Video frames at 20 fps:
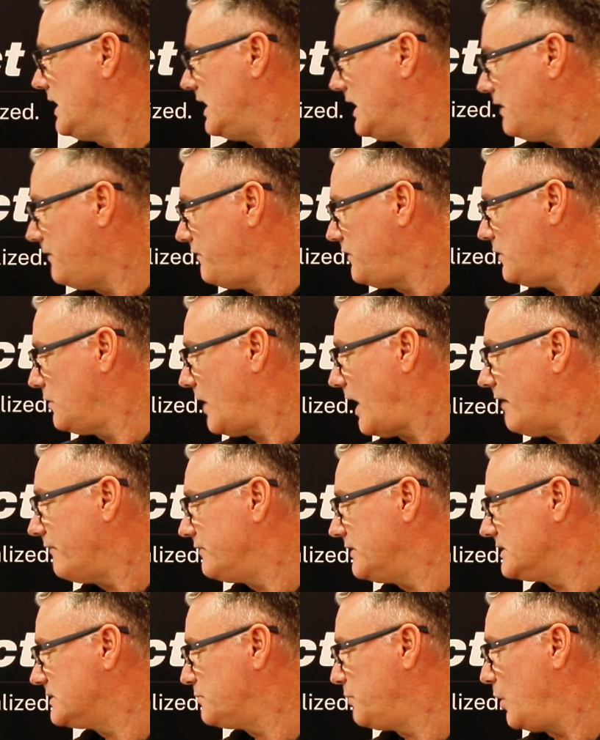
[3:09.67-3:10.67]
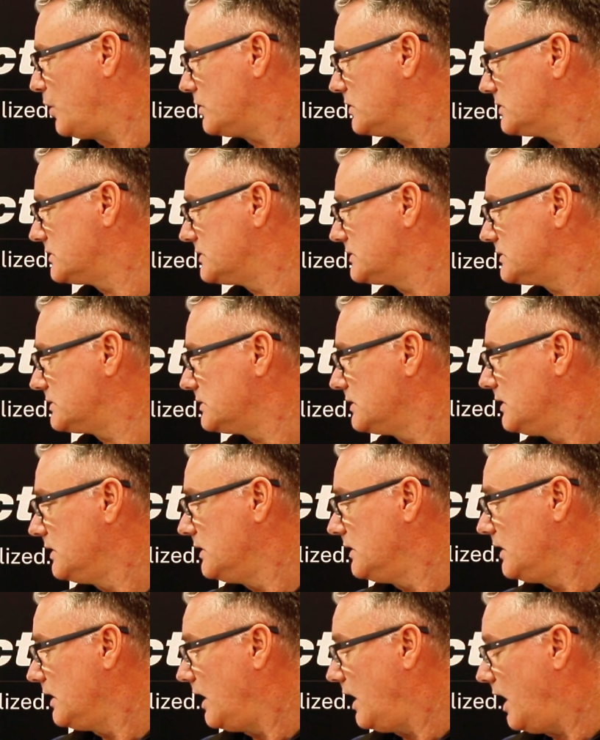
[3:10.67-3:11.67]
If you have this box
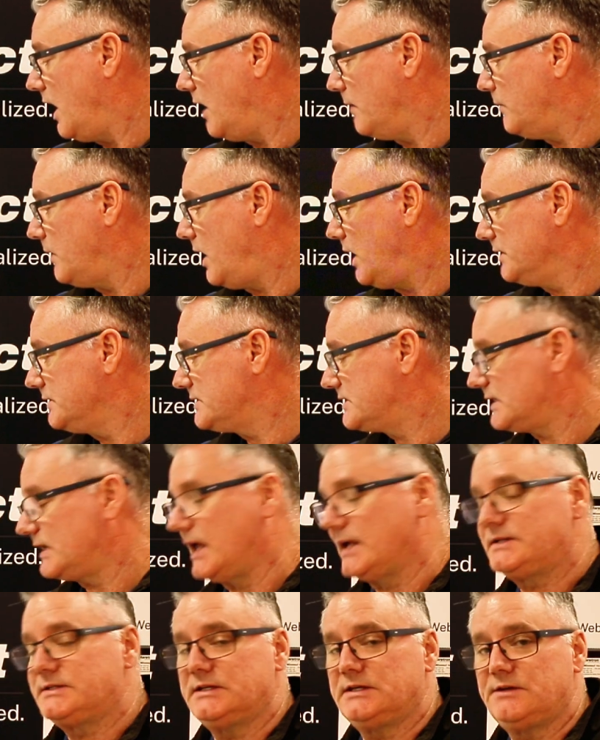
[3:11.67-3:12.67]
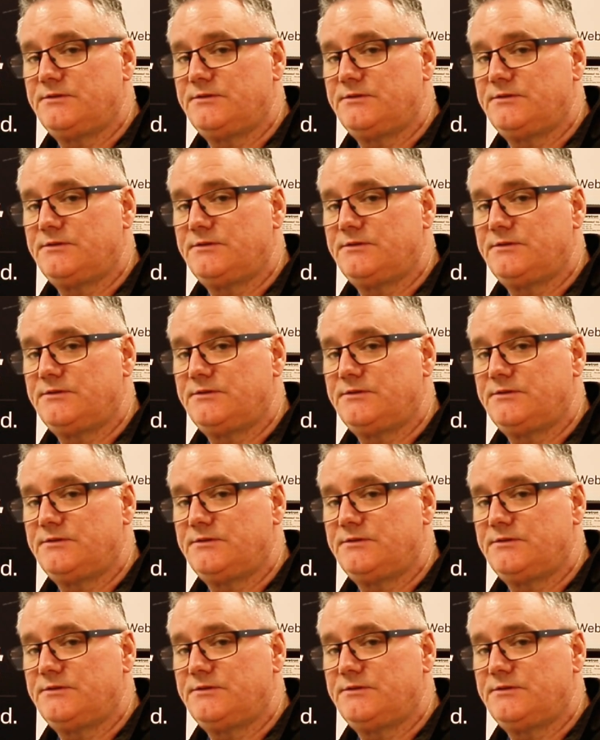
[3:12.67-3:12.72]
unselected.